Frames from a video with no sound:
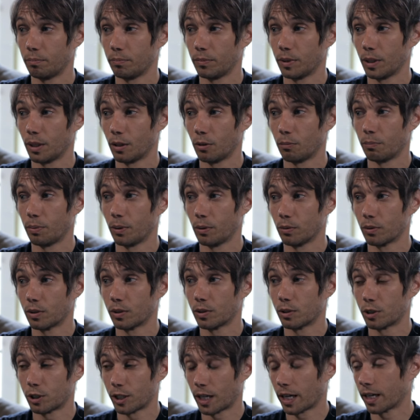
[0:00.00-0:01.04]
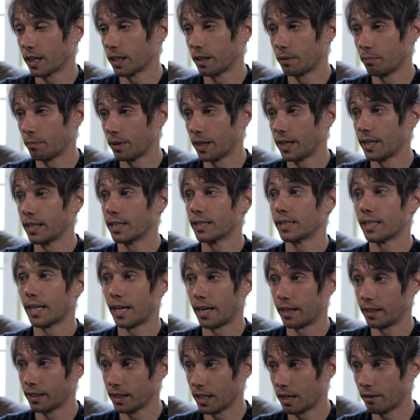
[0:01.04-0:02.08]
you know, both shotgun mics
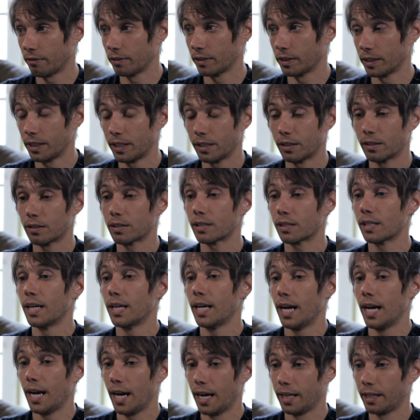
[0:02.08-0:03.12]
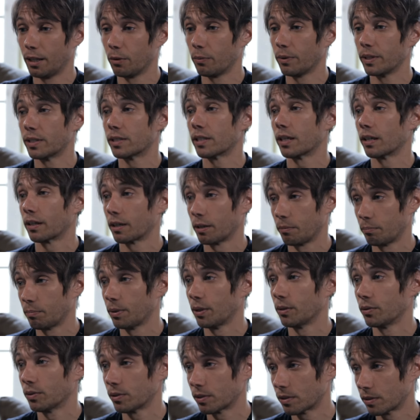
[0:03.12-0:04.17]
and lavaliers, and then we sunk in
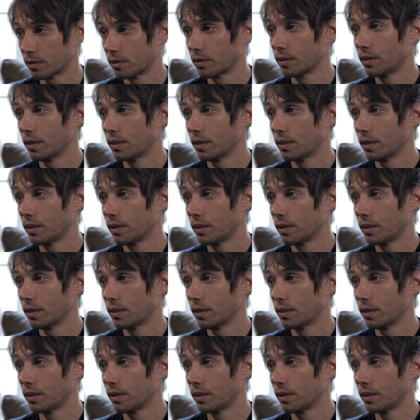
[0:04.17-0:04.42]
post.